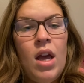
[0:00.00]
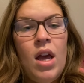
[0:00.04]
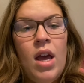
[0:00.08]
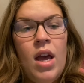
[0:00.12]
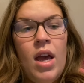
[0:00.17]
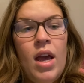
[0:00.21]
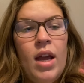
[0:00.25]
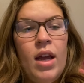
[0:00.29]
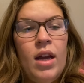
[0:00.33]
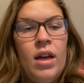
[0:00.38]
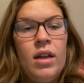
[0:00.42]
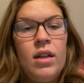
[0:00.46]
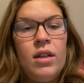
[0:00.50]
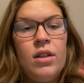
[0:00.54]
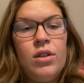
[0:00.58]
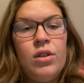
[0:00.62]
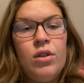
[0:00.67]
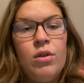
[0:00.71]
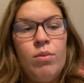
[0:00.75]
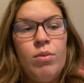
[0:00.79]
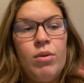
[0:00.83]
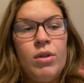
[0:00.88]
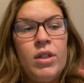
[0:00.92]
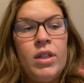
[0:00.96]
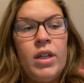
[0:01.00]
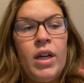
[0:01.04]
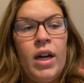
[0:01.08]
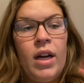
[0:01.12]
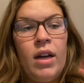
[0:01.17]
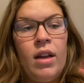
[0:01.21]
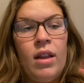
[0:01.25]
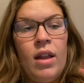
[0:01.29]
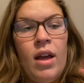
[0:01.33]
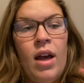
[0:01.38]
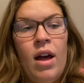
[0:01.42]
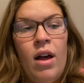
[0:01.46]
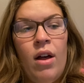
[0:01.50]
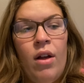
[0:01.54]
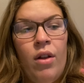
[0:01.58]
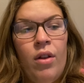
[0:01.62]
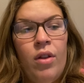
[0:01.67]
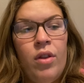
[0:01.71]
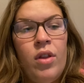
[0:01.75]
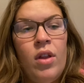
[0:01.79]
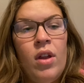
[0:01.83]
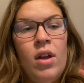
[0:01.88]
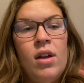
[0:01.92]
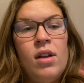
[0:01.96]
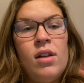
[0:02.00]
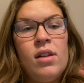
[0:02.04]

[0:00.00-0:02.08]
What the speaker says: and to protect the health,